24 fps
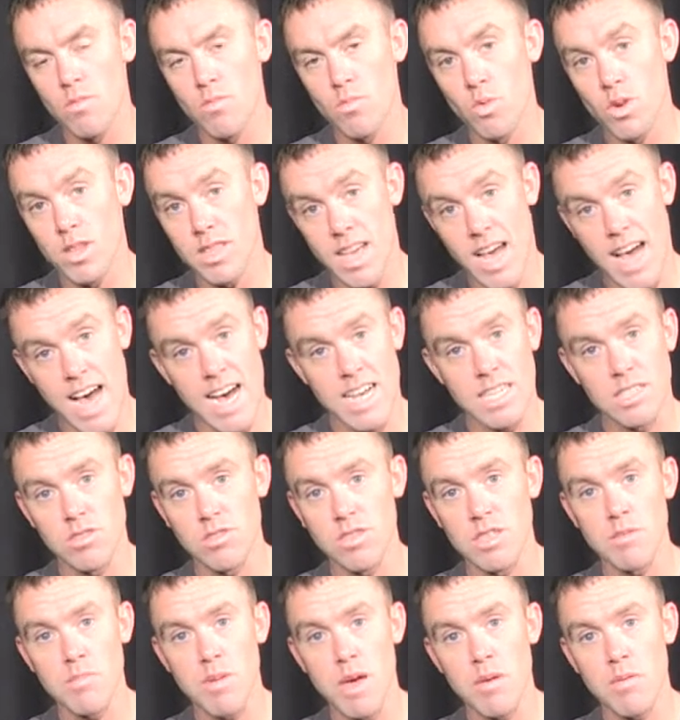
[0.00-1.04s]
with the
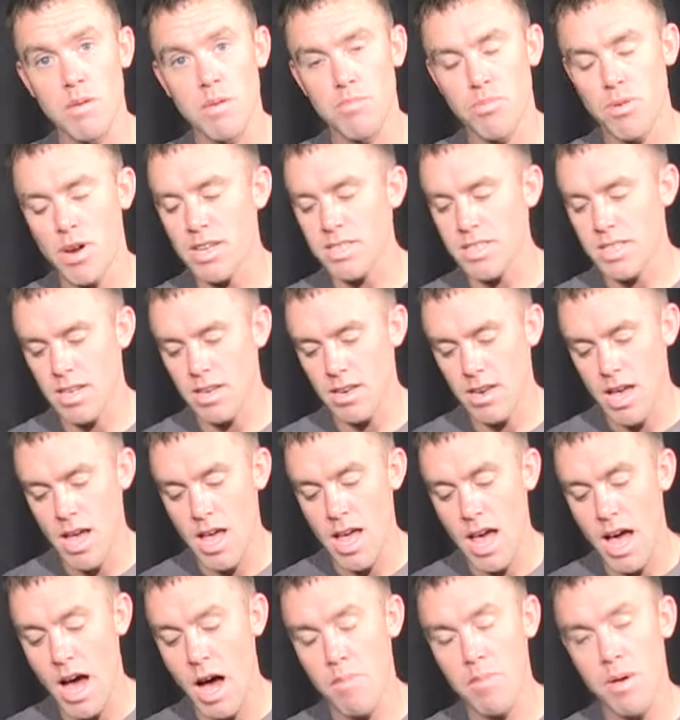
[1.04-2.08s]
hazards that may be present,
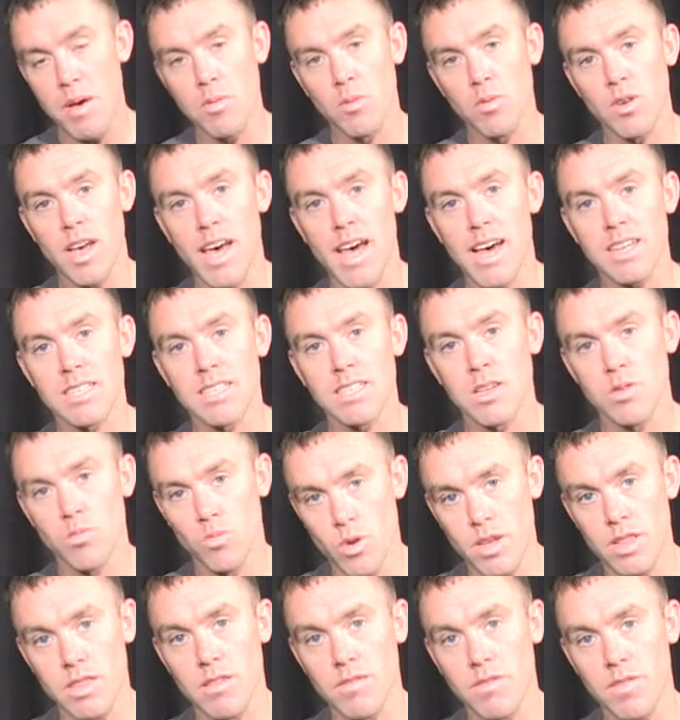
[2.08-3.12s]
I'm able to exit
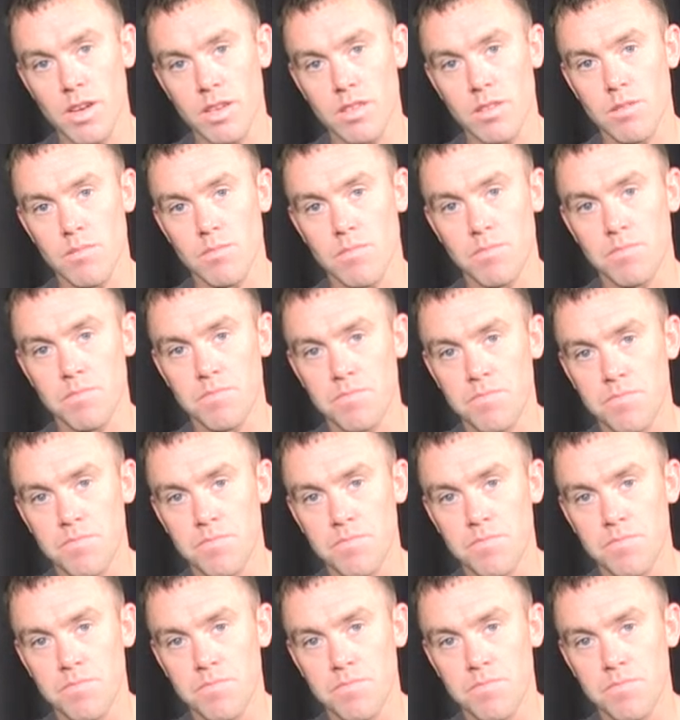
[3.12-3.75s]
with the victim.